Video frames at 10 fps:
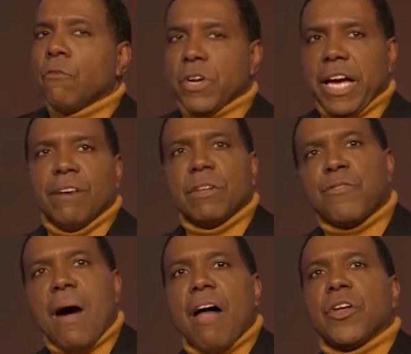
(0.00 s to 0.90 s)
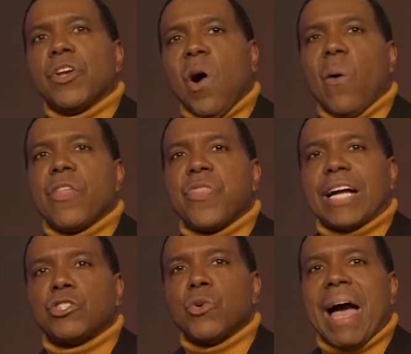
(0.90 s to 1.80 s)
for your heavenly Father knoweth
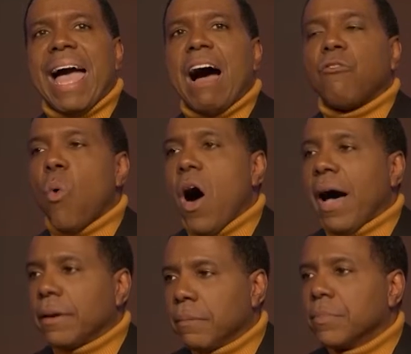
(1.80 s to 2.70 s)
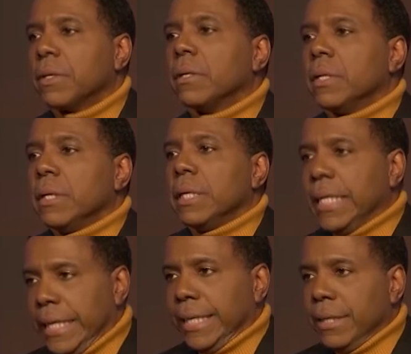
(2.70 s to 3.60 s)
that you have what?
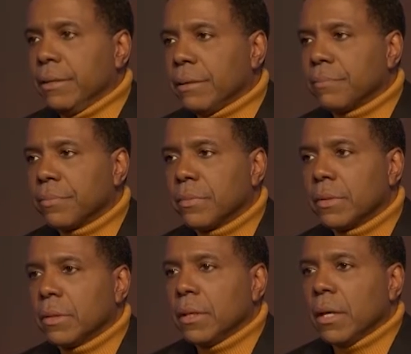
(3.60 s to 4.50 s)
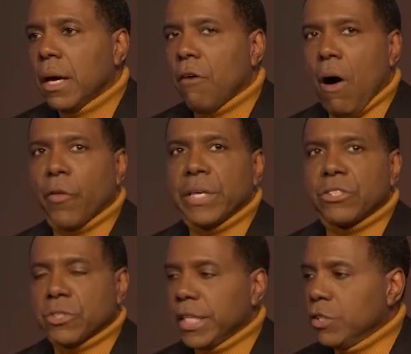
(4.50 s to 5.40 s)
Need of all
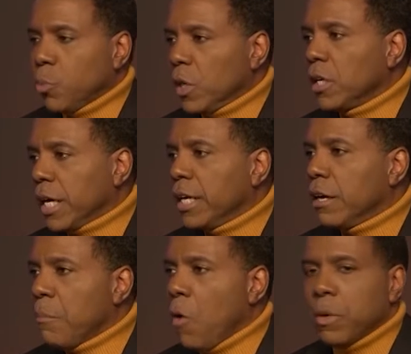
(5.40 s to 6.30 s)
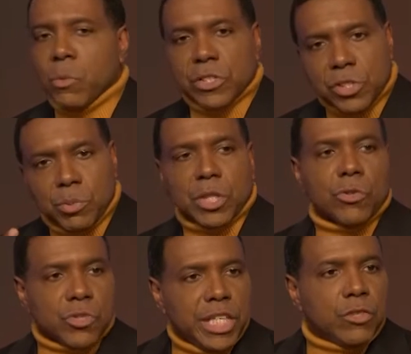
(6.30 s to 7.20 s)
these things. We're going to look at it in a moment. We're going to see what
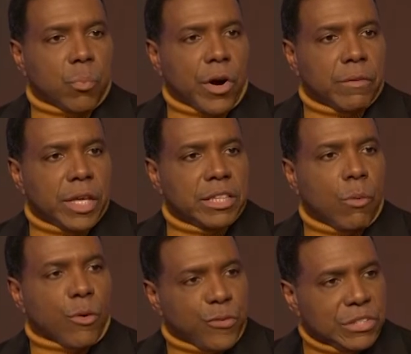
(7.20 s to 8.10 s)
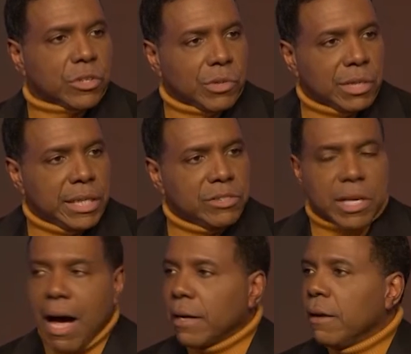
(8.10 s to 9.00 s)
those needs were. They were physical needs.
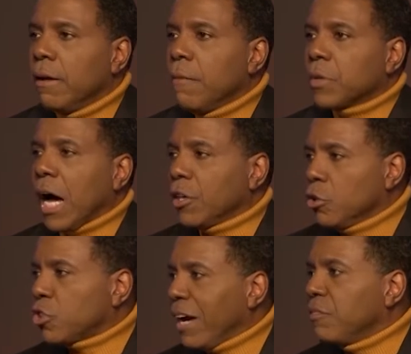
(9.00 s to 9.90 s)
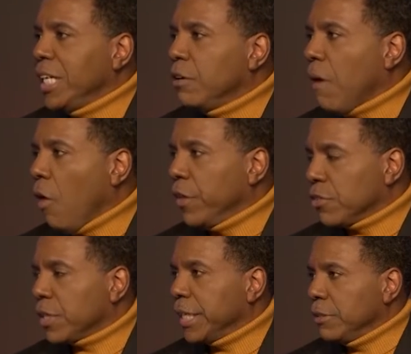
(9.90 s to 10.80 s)
God knows you have need of all
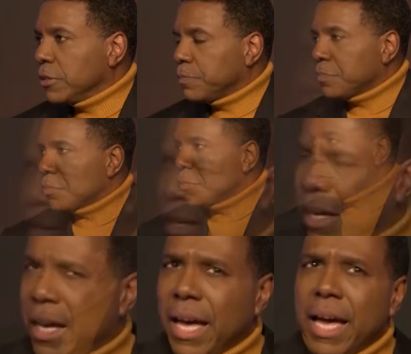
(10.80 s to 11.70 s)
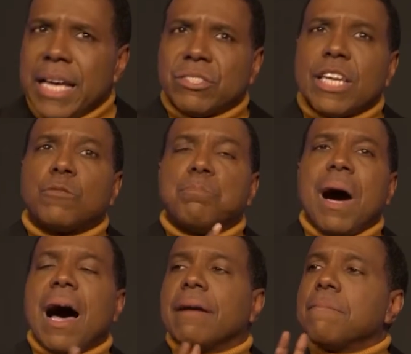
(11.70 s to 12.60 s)
these things. He says,
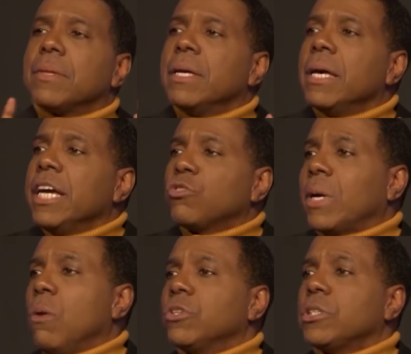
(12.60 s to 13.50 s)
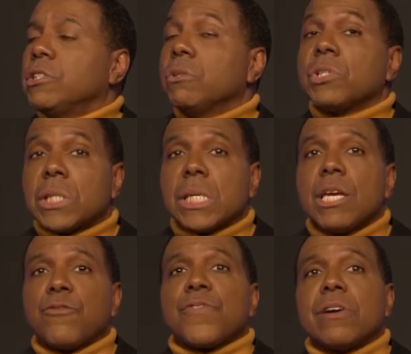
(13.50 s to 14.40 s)
but here's what I want you to do.
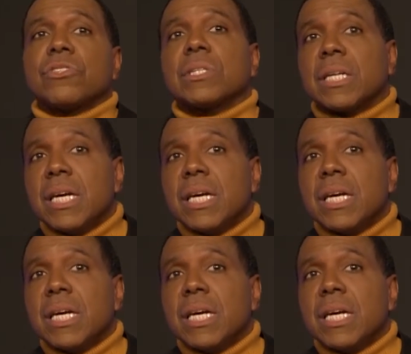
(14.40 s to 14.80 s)
Seek first the